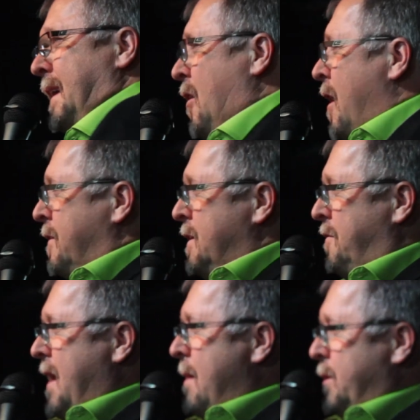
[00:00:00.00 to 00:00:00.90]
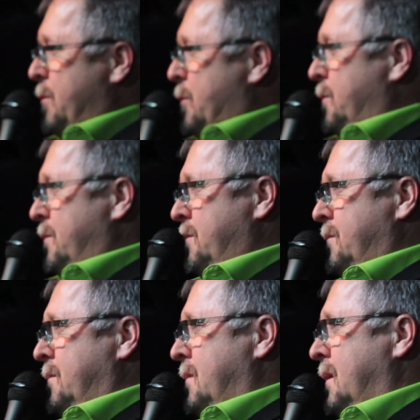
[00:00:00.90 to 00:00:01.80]
and off in the family room,
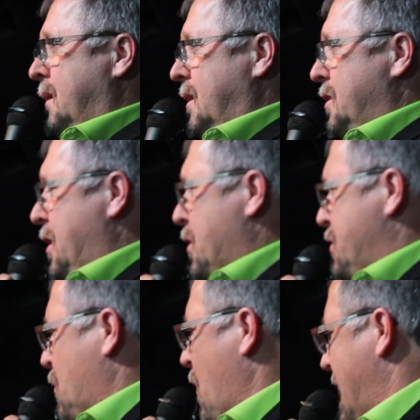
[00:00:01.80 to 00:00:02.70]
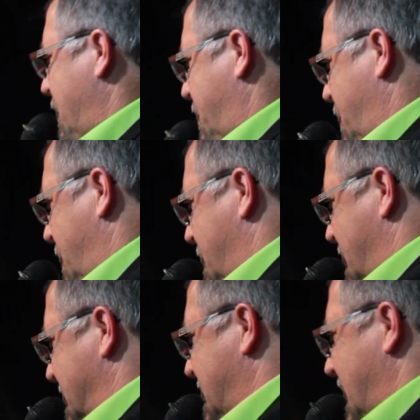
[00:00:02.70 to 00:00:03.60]
you hear your wife
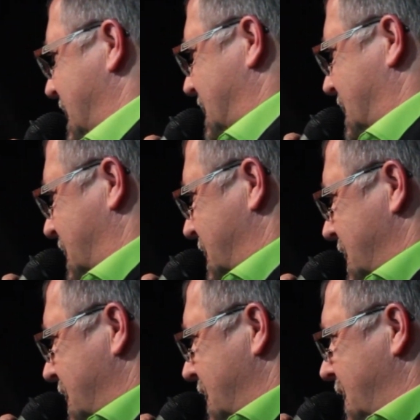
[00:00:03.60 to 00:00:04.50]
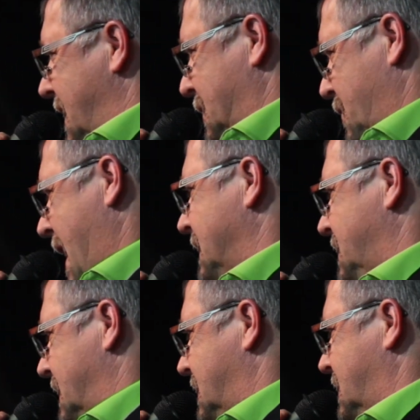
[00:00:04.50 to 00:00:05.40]
and kids and
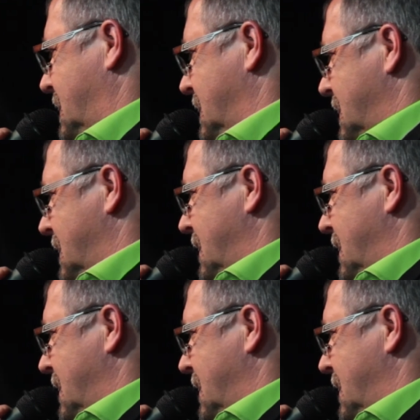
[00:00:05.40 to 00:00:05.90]
grandkids,